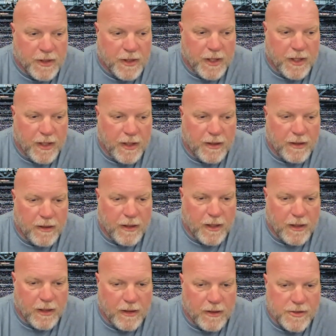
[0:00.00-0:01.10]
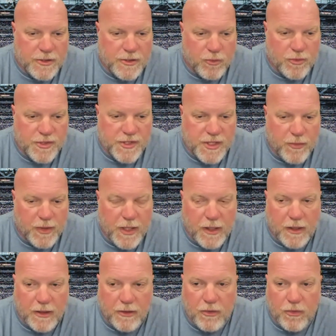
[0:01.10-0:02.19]
and uh, so we'll see what he
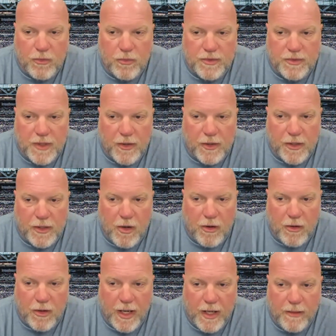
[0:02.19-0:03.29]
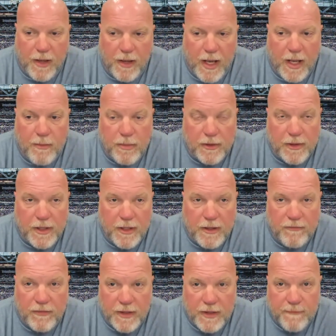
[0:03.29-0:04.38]
can do with Derek Carr. I I believe
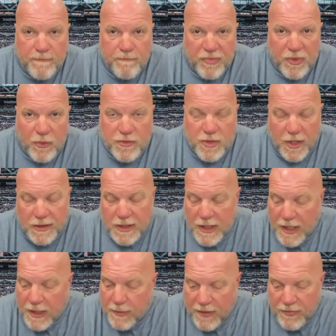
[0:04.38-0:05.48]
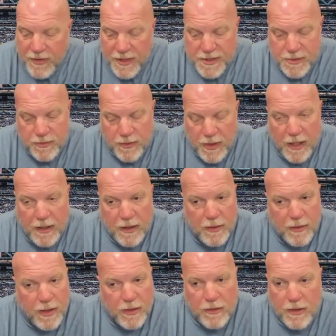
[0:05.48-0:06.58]
we've talked a lot about this, I,
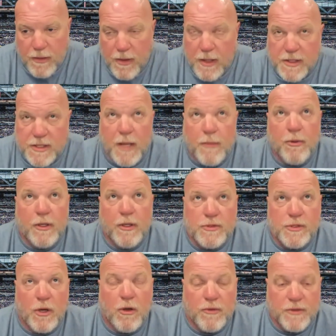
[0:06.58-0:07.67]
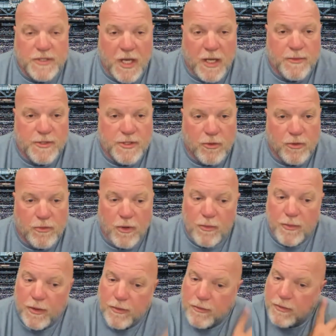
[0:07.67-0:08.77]
and the example I use all the time is Tony
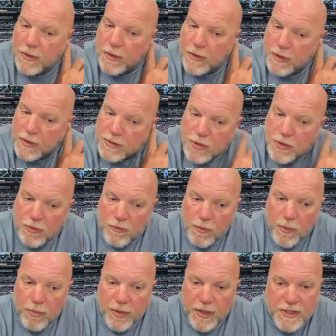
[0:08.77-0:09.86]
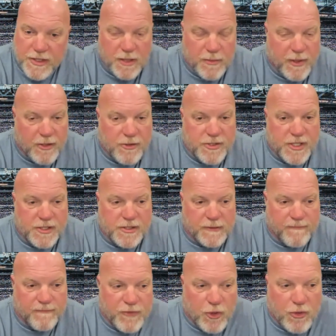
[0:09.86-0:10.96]
Romo. Tony Romo plays in a better
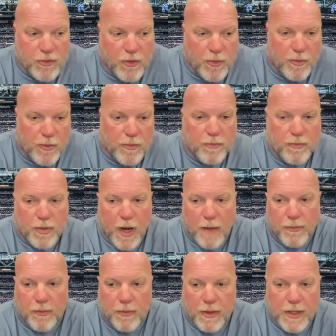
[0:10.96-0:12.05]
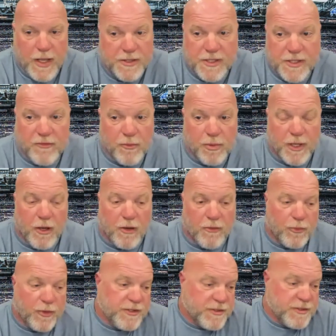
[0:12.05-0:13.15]
system. Tony Romo probably has several playoff
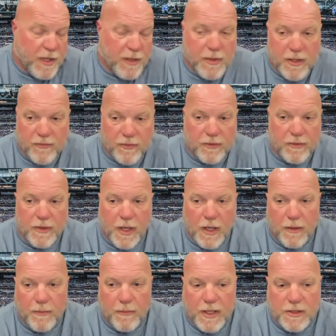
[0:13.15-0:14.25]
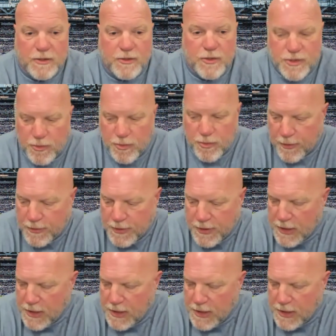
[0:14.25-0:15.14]
wins and maybe even uh, made it to the Super Bowl.